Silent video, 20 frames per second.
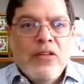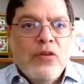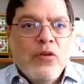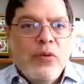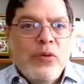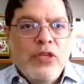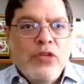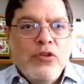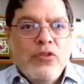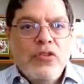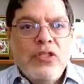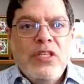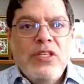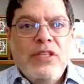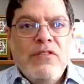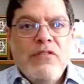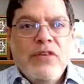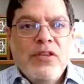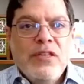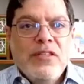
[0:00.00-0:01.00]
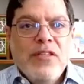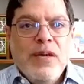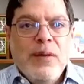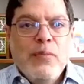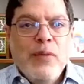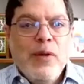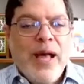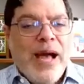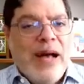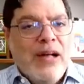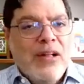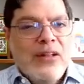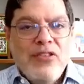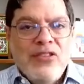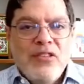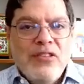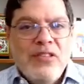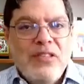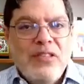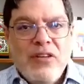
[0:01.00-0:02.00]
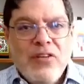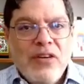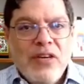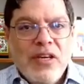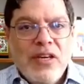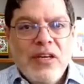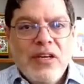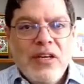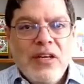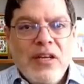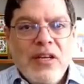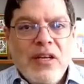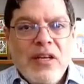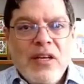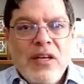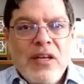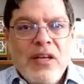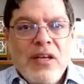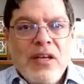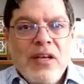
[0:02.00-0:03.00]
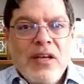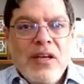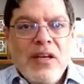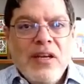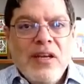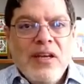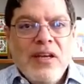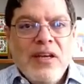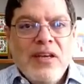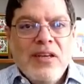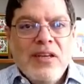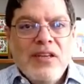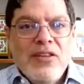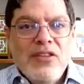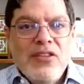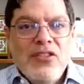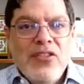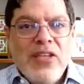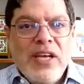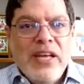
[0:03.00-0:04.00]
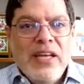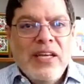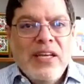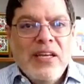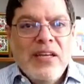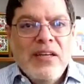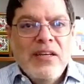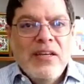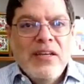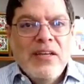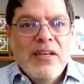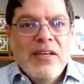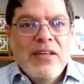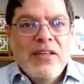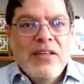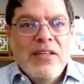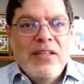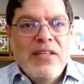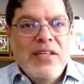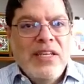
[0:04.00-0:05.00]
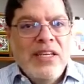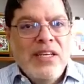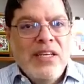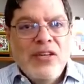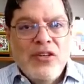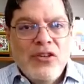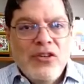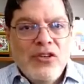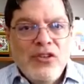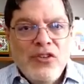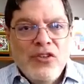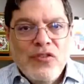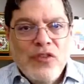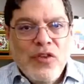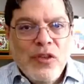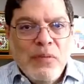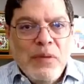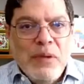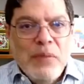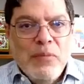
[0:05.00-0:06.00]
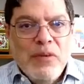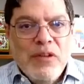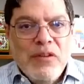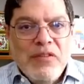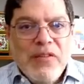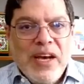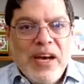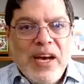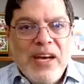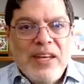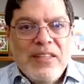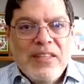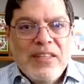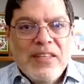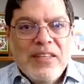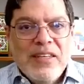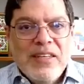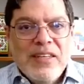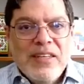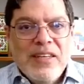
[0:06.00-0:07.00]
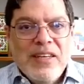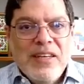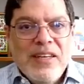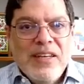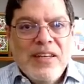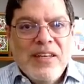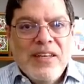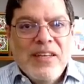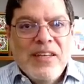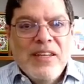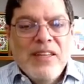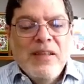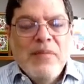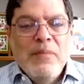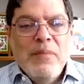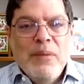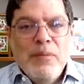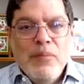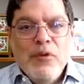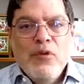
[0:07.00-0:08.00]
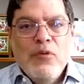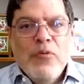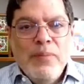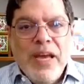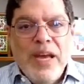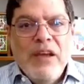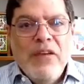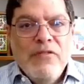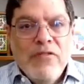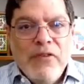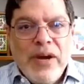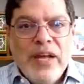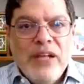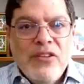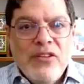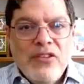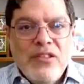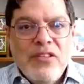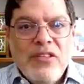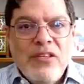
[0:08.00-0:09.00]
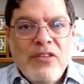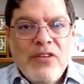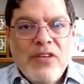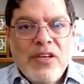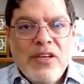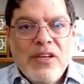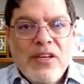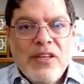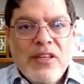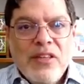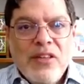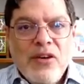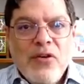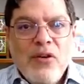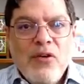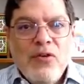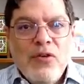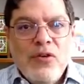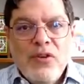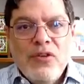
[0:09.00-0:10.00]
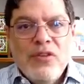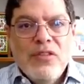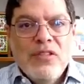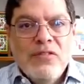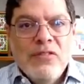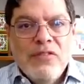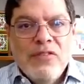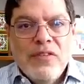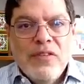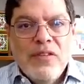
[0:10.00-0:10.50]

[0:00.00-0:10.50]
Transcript: So when you see, for example, Al Jazeera shedding tears for the people of Gaza, the people who pay for Al Jazeera, the owners